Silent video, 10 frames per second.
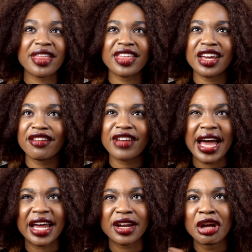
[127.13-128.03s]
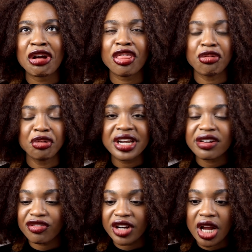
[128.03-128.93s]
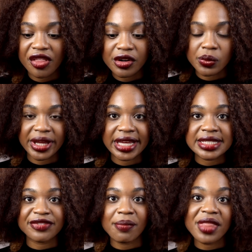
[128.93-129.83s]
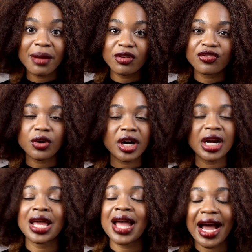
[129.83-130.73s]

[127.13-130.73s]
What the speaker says: I think I've had 3 different other wigs from them before.